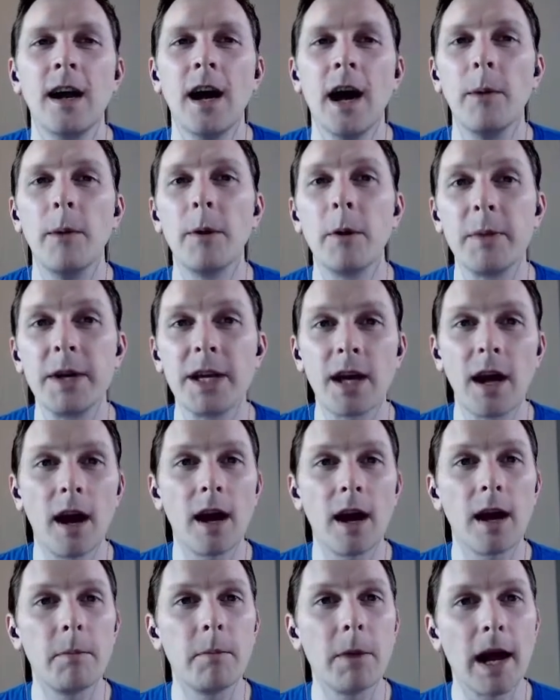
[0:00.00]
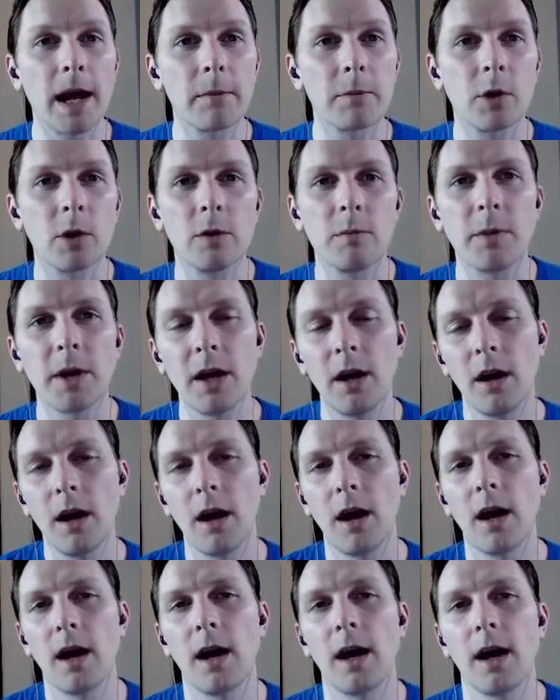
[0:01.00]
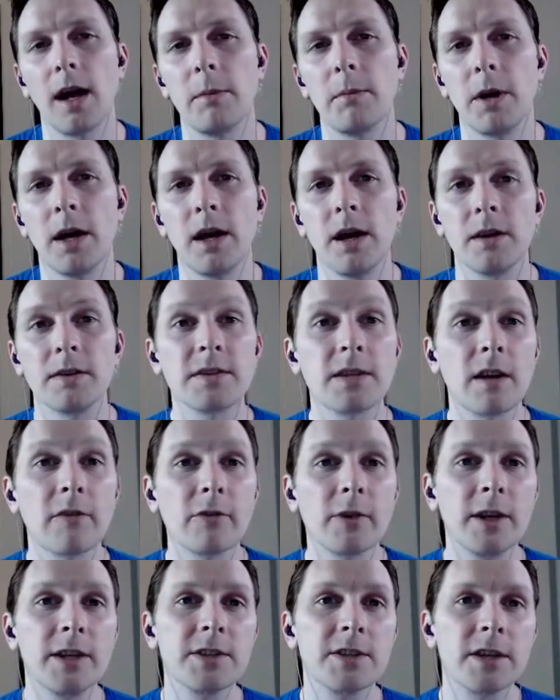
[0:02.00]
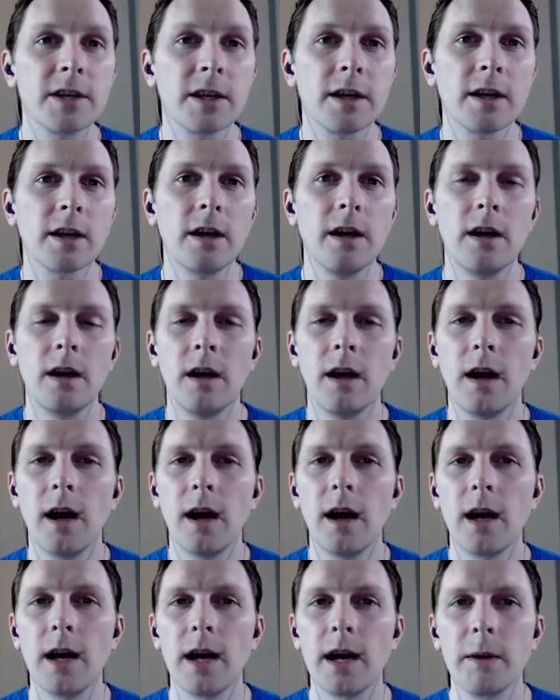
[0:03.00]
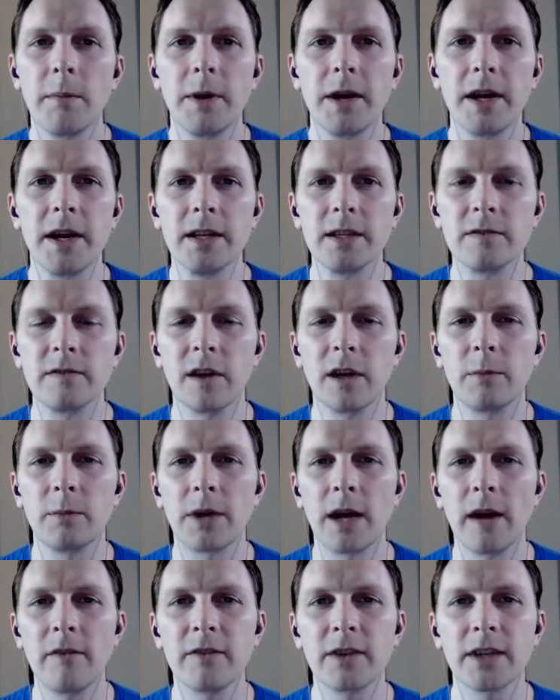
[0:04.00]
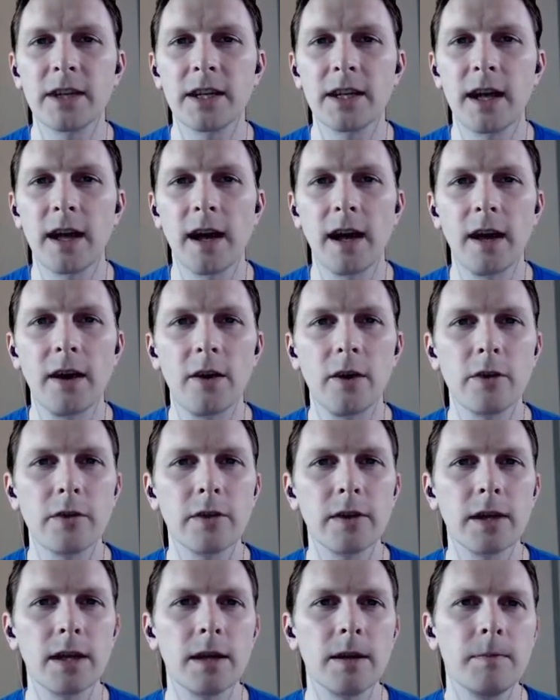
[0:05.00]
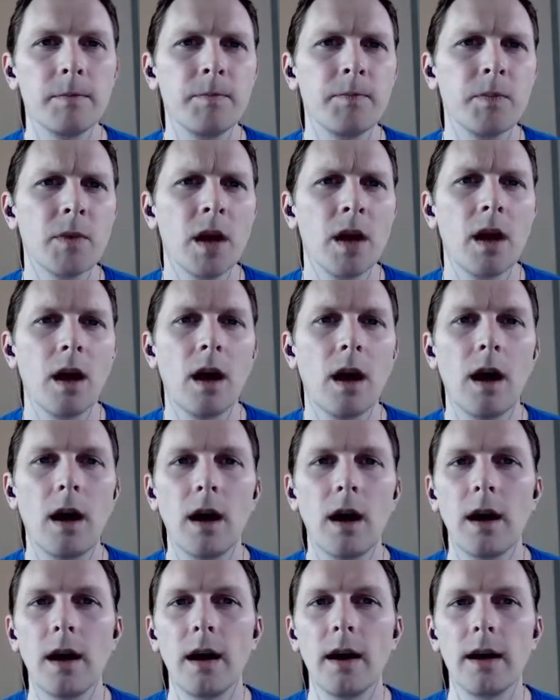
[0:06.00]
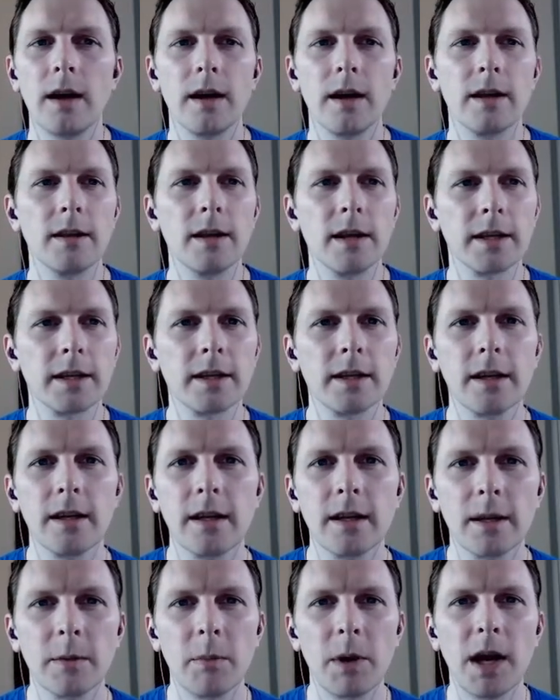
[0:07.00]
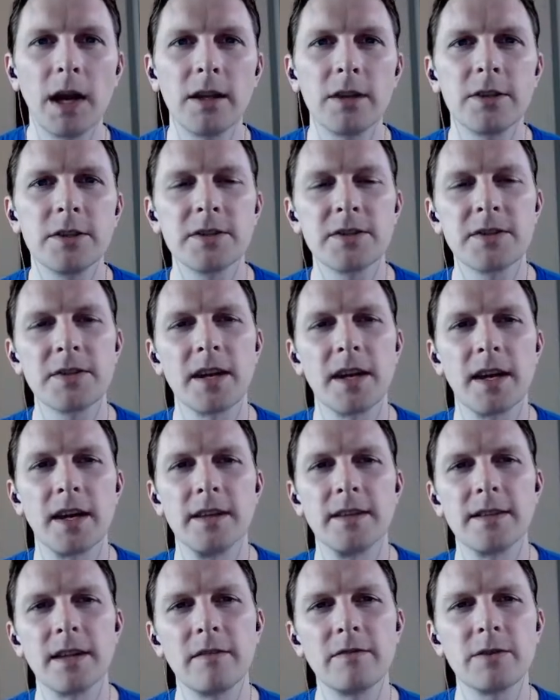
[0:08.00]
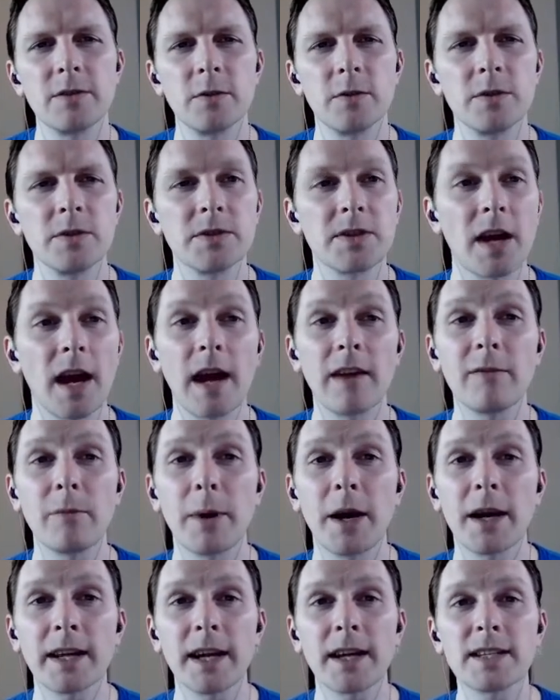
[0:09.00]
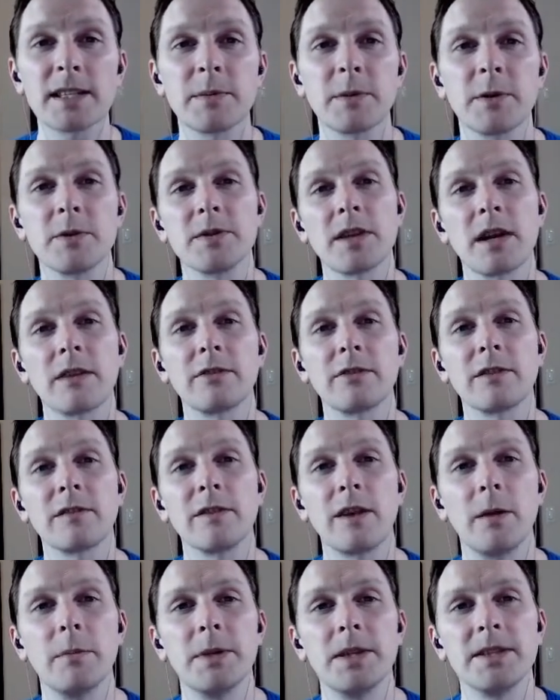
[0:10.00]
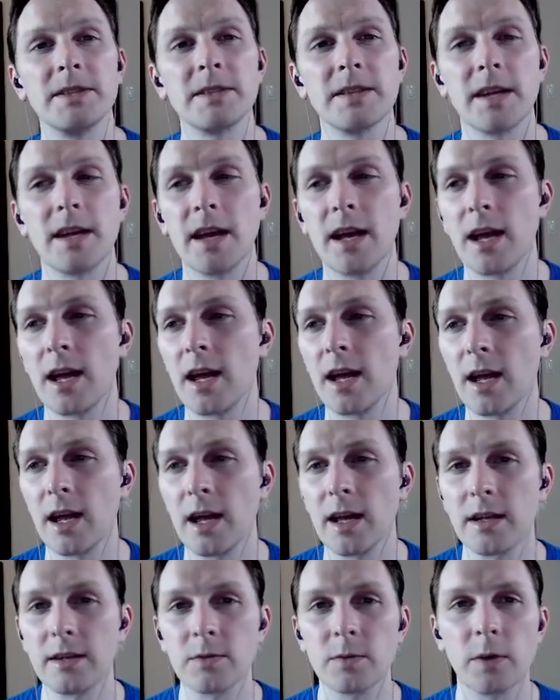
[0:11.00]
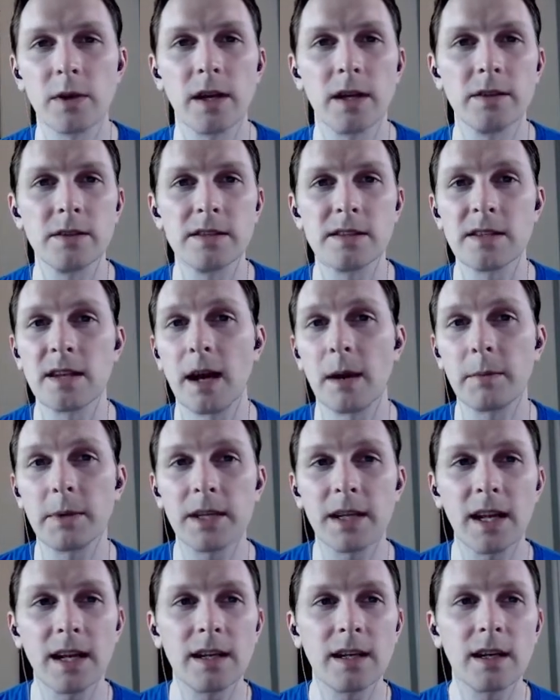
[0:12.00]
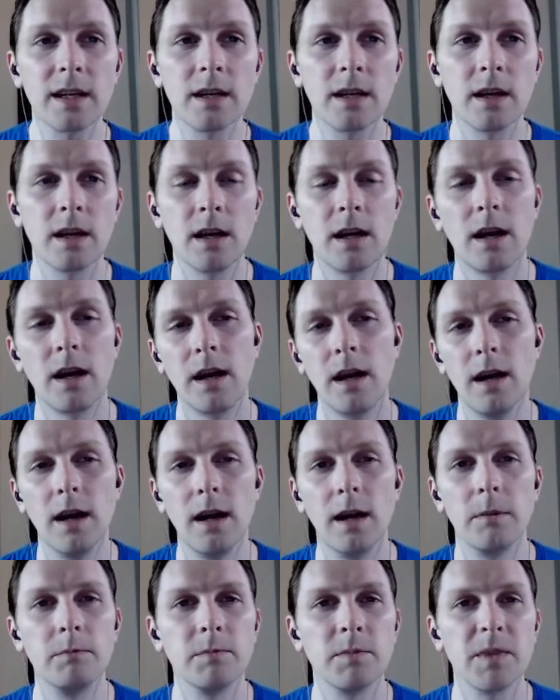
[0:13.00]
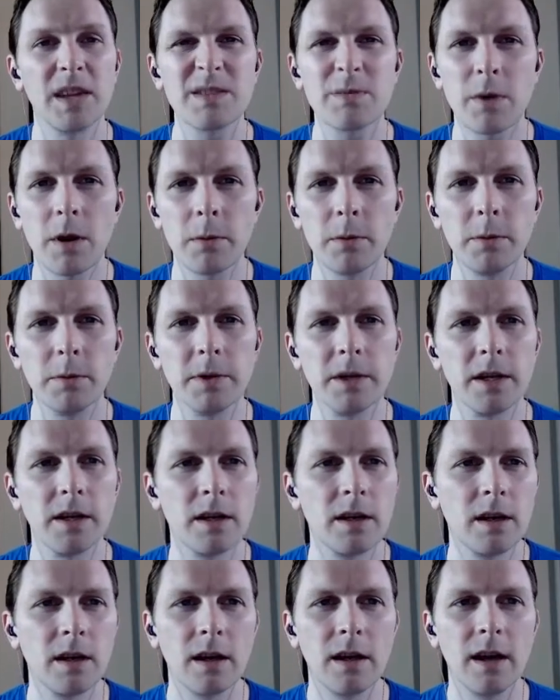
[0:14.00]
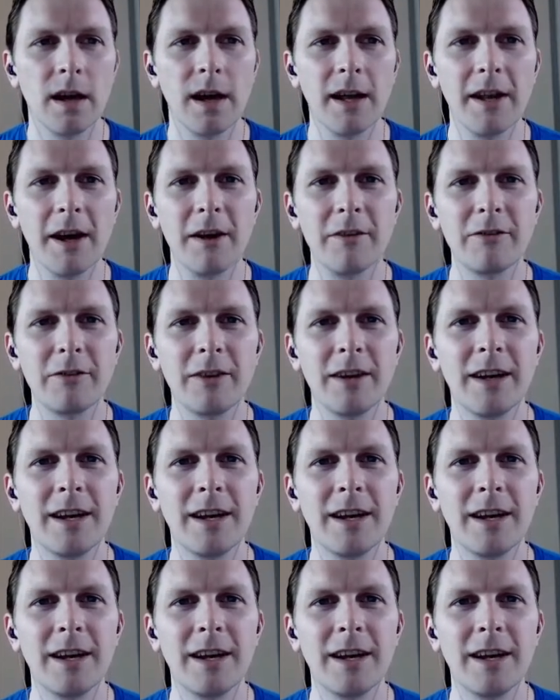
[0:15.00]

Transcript: About me, I'm Adam Gordon-Bell. I'm a software engineer. I am a developer advocate at Earthly. I like compilers and dev tools. I have a podcast about software development and what else? I'm Canadian. That's probably enough.